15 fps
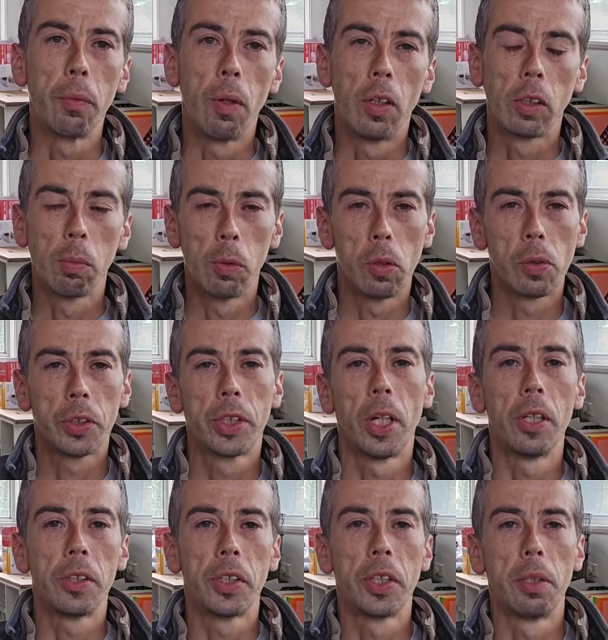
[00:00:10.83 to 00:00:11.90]
Welcome
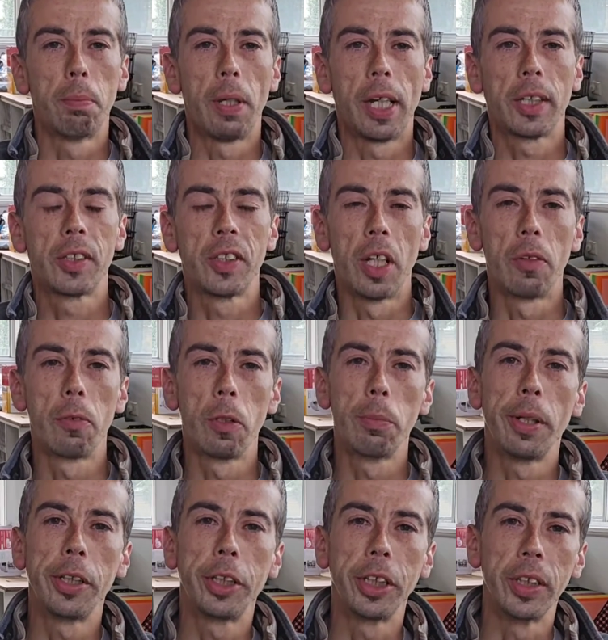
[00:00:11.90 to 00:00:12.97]
also to the back sunroom,
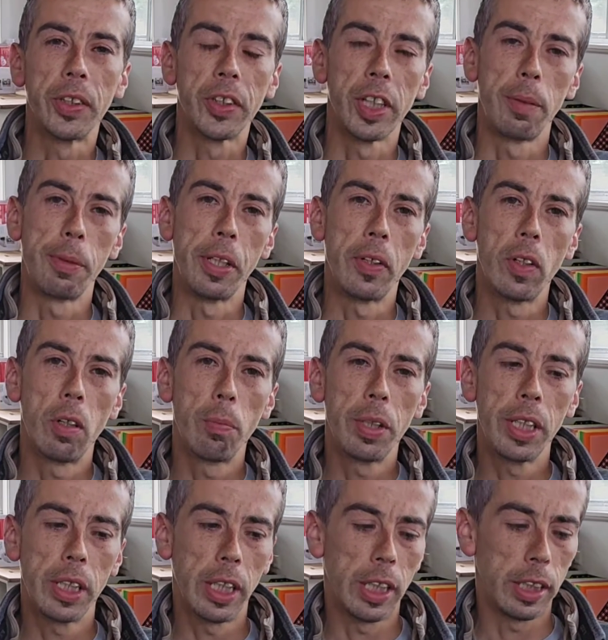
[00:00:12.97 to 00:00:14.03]
as you can see behind
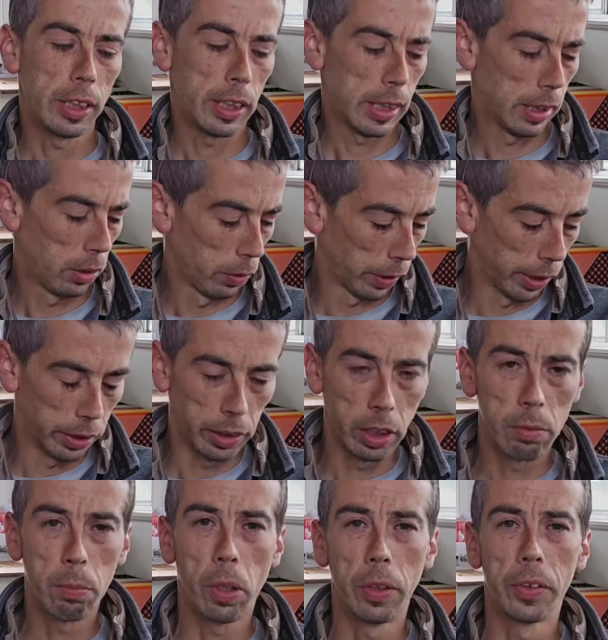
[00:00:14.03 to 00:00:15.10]
me. And look,
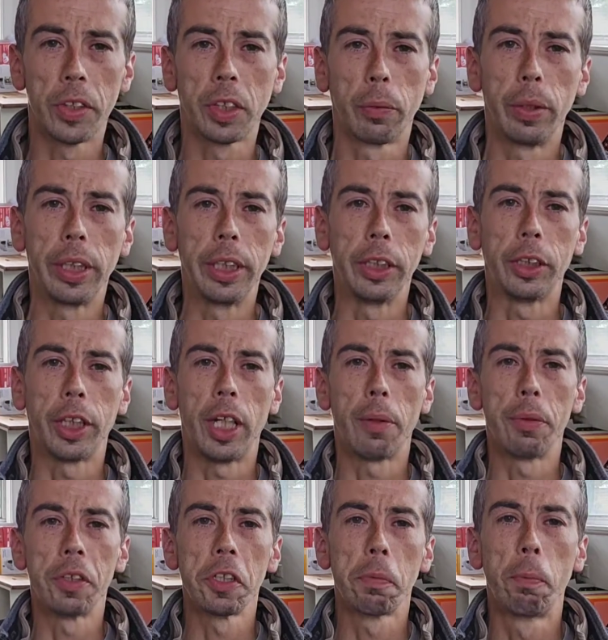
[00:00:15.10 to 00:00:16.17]
don't mind the squeaky chair
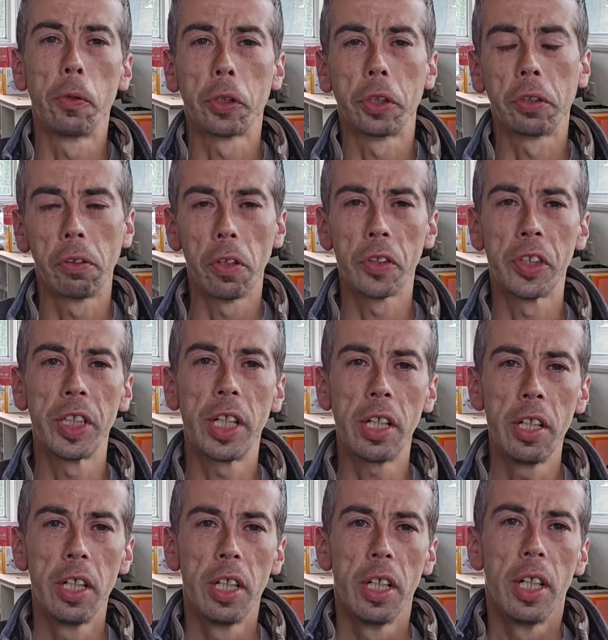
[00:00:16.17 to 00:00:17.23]
we just pushed across here.
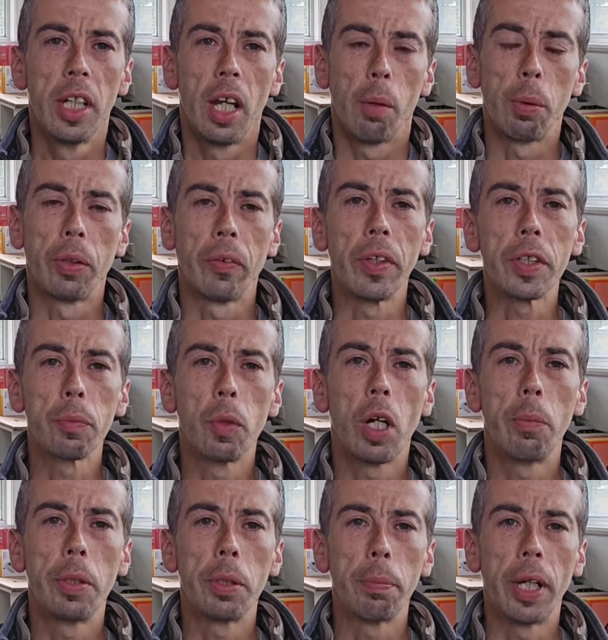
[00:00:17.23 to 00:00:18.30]
But the reason why
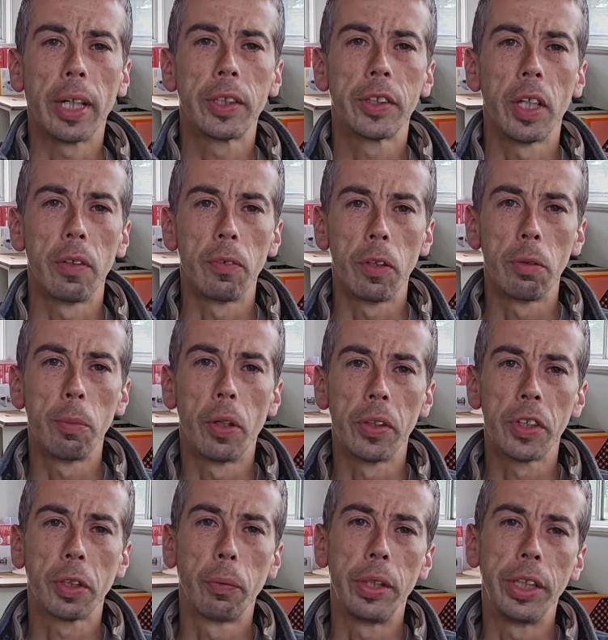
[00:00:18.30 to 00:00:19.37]
I'm in the back sunroom on a
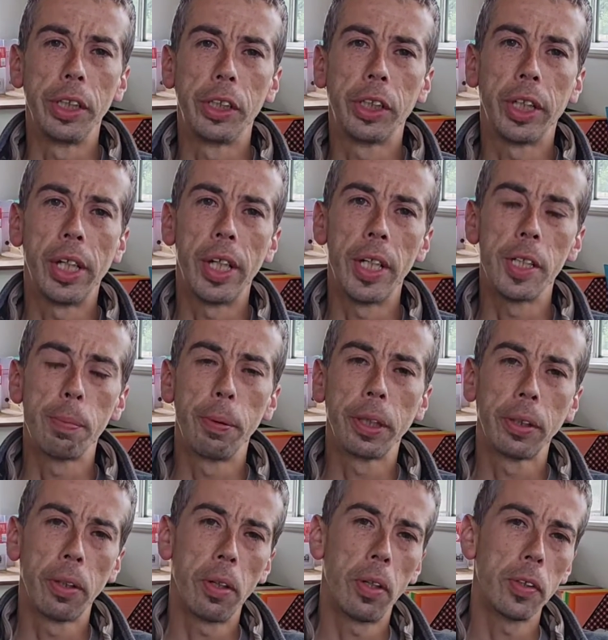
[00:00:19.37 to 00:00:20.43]
squeaky chair is
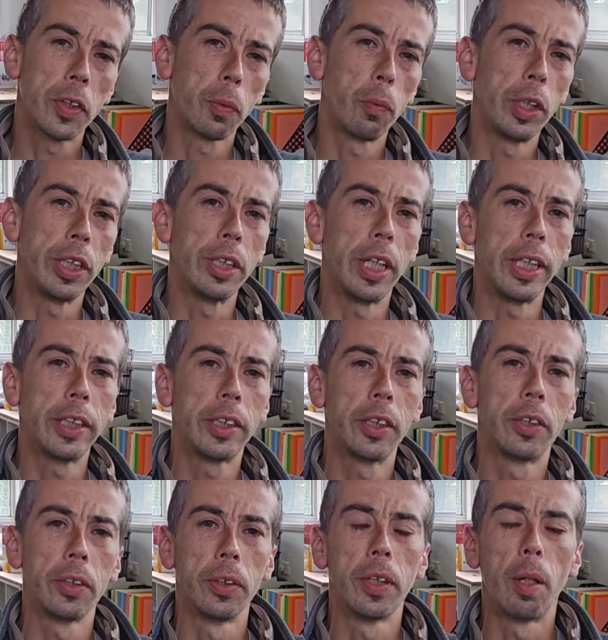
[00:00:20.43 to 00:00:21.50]
because we need to
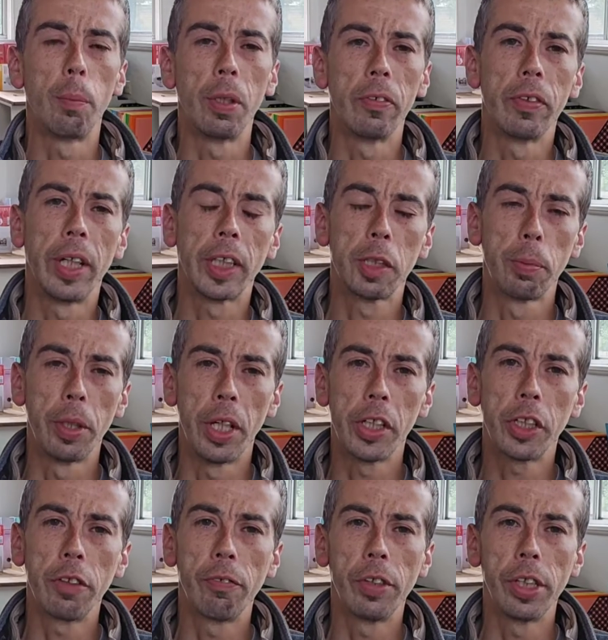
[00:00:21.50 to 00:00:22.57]
do a bit of an
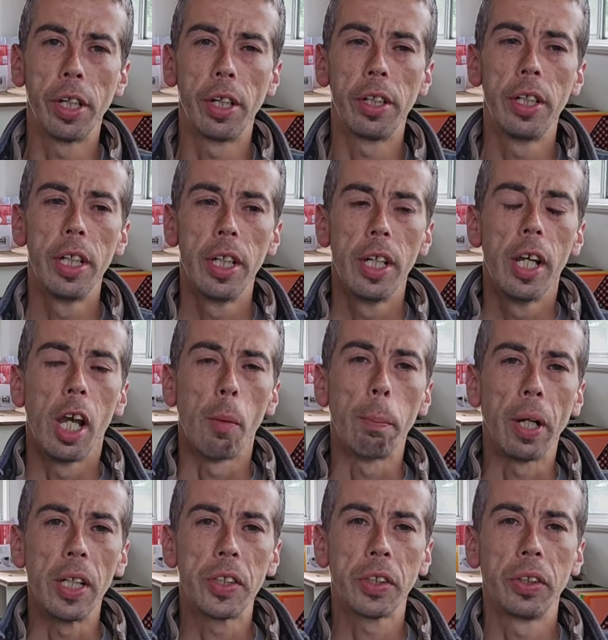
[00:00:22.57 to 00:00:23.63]
explanation video and
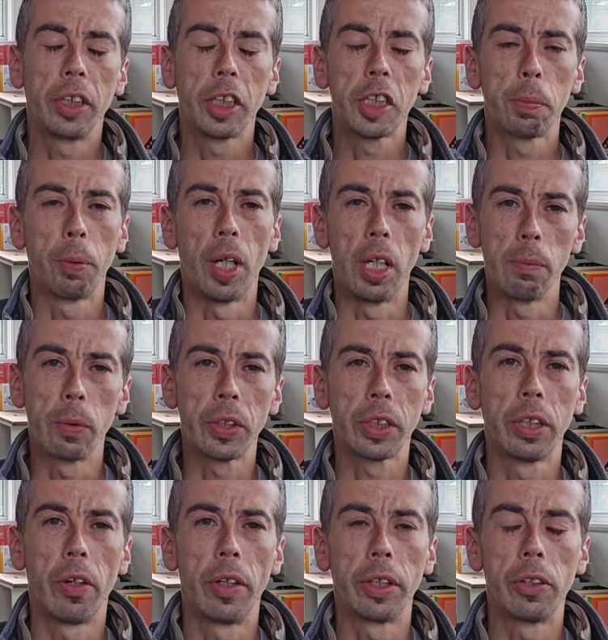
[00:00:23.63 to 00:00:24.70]
basically explain what's
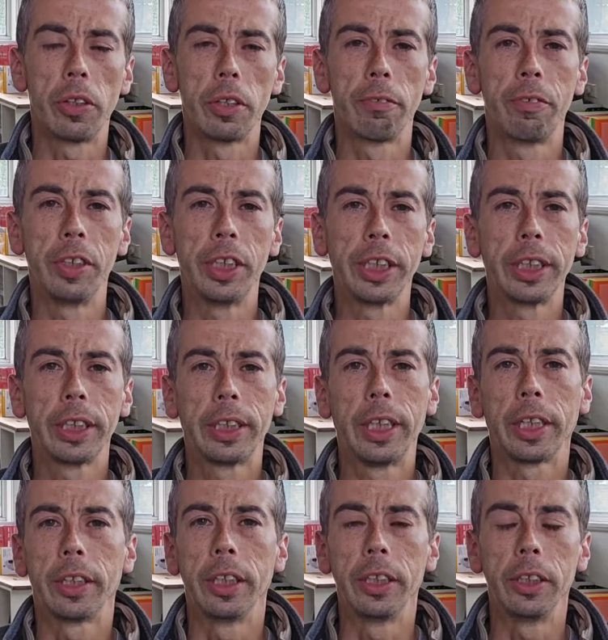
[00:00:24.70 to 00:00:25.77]
going on for Digger
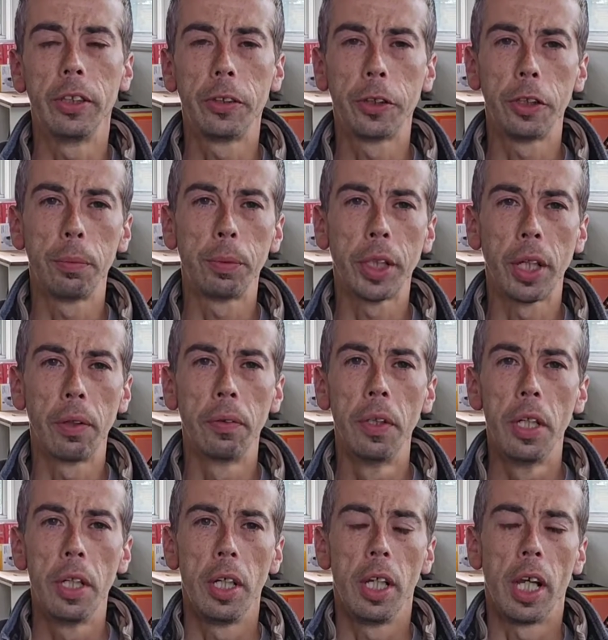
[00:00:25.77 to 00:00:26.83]
Detecting YouTube channel
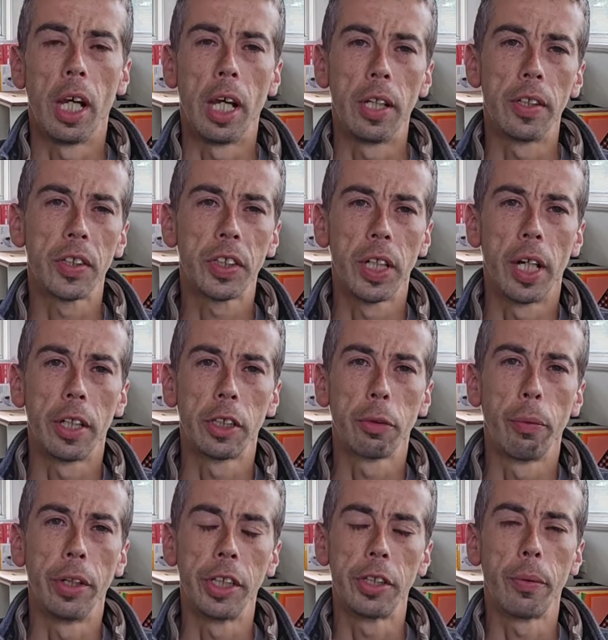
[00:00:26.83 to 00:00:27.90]
in the start of
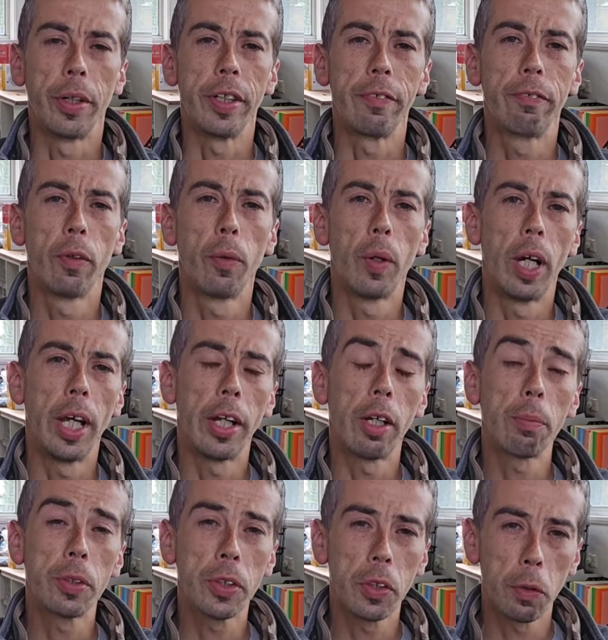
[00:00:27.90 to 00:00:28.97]
2024. And
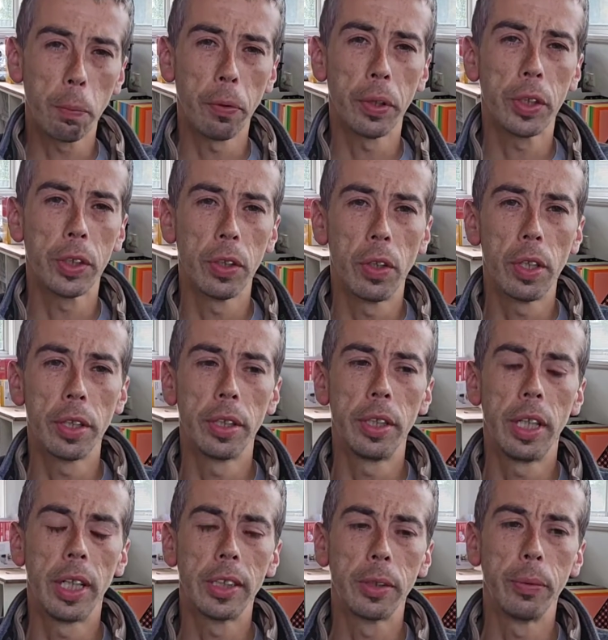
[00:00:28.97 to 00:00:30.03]
I'm super excited
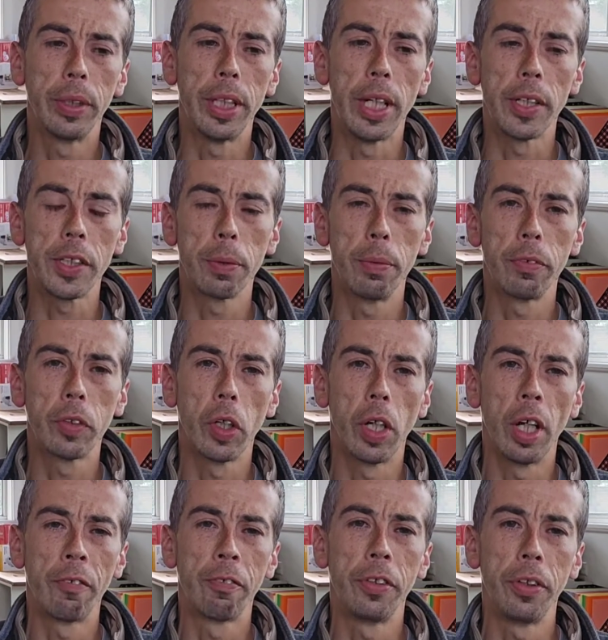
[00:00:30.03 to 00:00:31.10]
to announce that we've
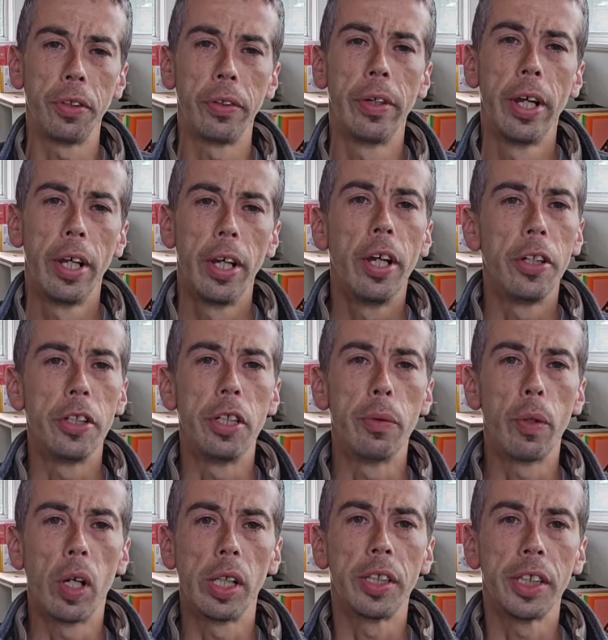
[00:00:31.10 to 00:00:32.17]
got a few
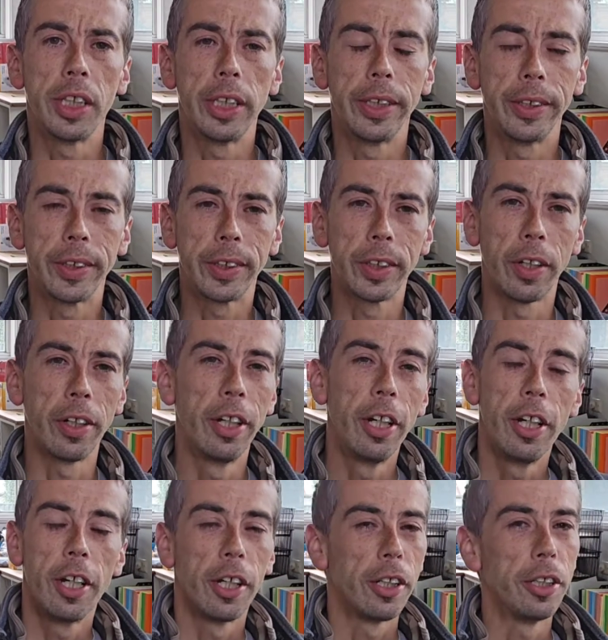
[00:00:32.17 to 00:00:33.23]
new ideas. So
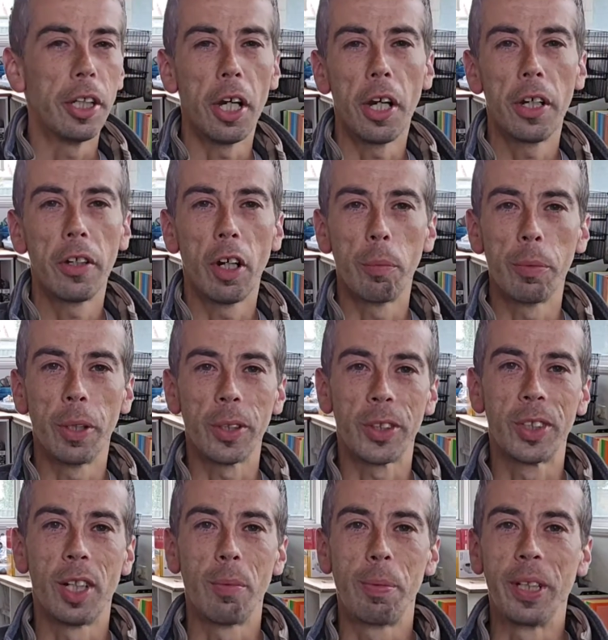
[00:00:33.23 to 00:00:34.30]
no, I'm not
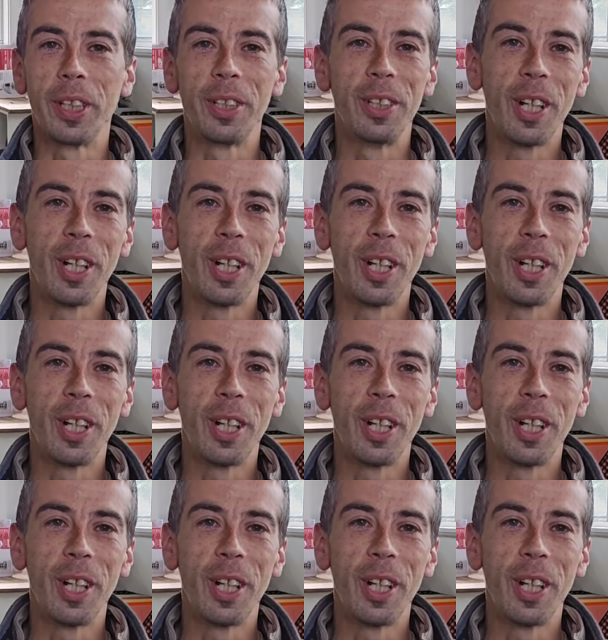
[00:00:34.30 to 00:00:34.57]
stopping.